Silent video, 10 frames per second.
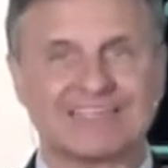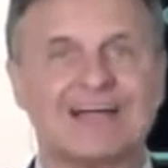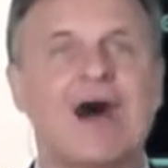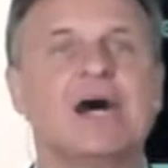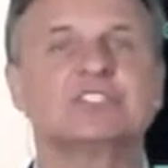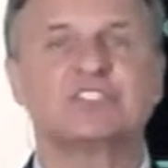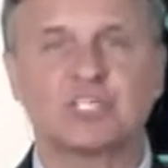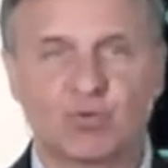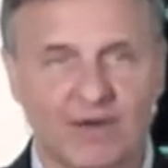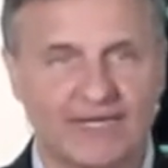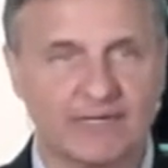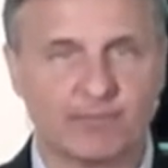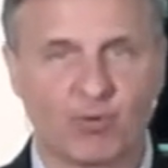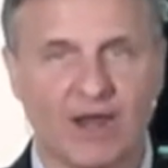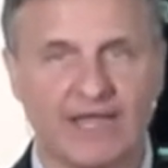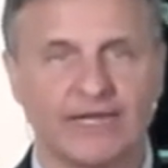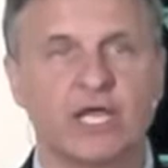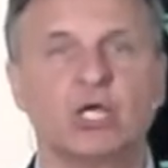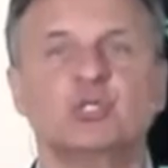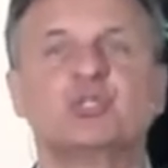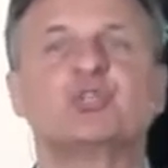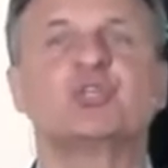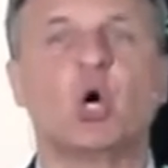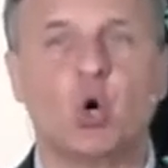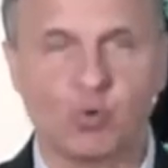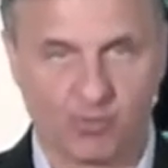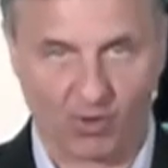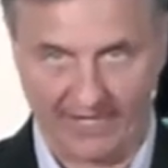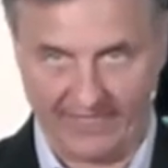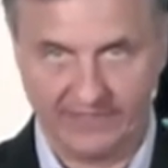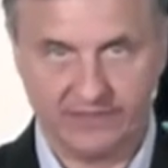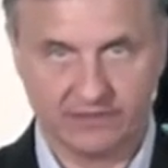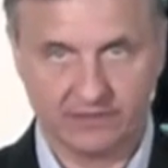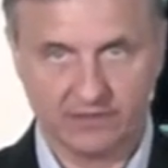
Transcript: consecrated bread, show bread,